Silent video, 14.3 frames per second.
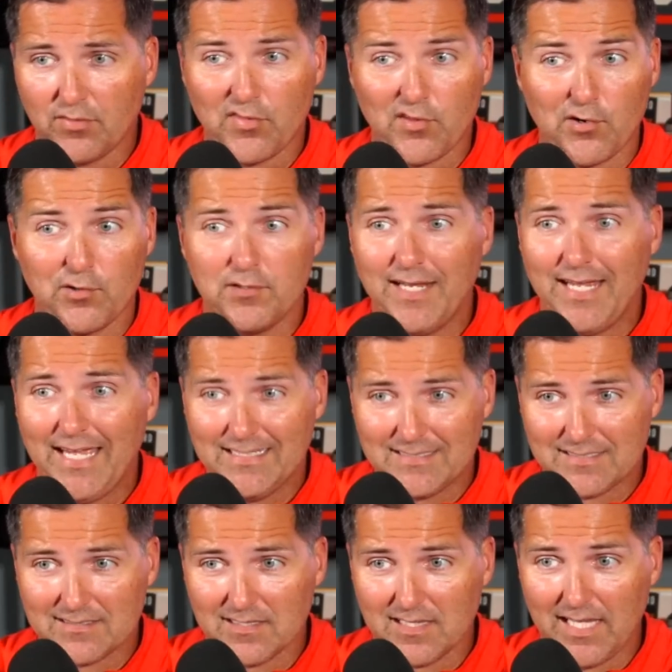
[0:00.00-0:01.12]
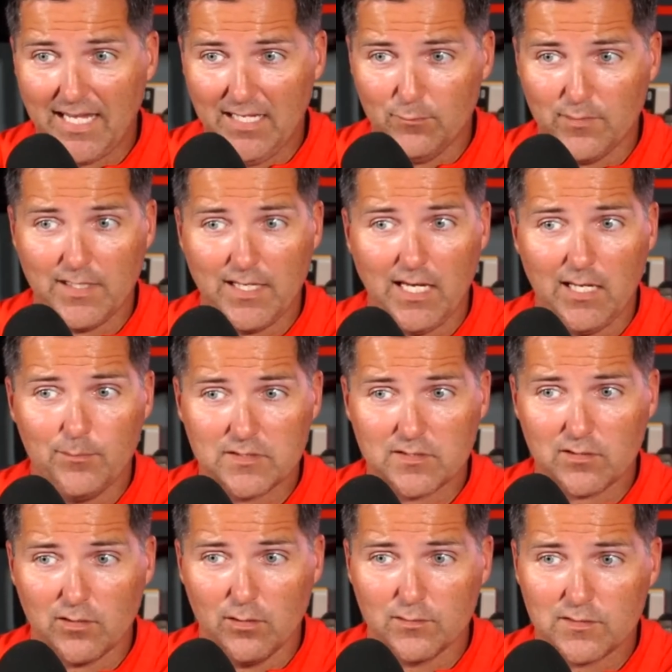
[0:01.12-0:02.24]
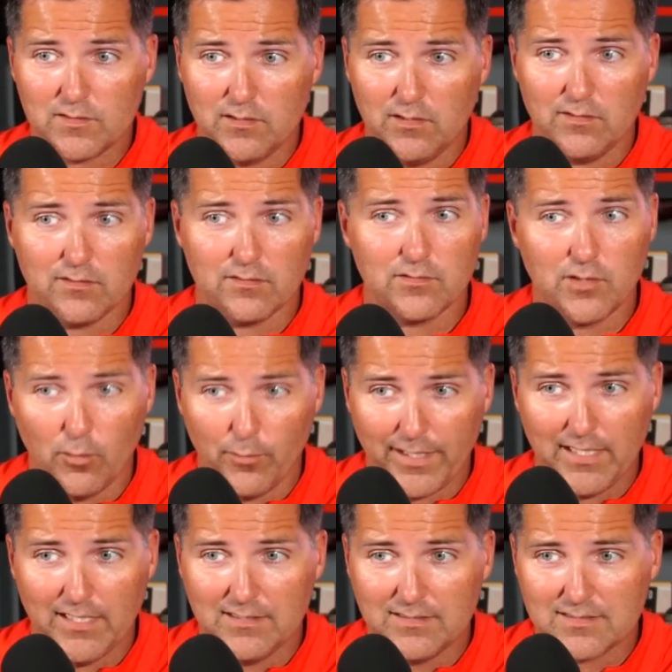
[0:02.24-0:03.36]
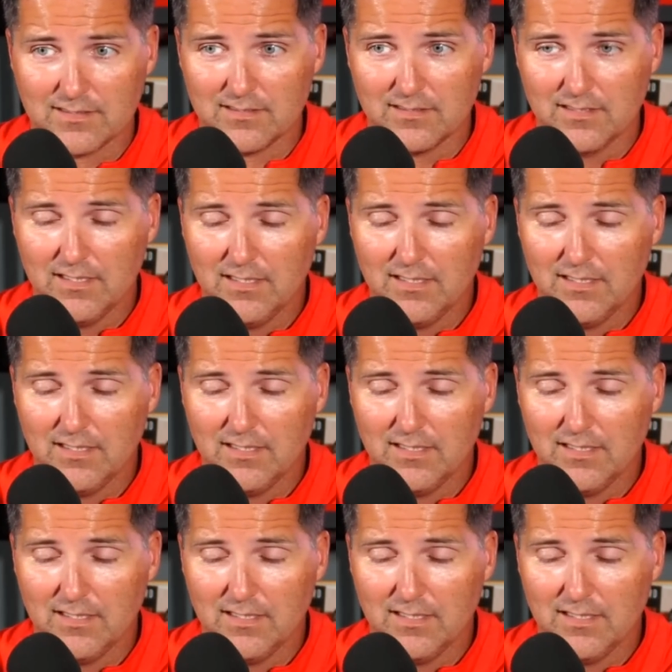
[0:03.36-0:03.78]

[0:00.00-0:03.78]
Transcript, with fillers: third and eights late when the game is close and either going in to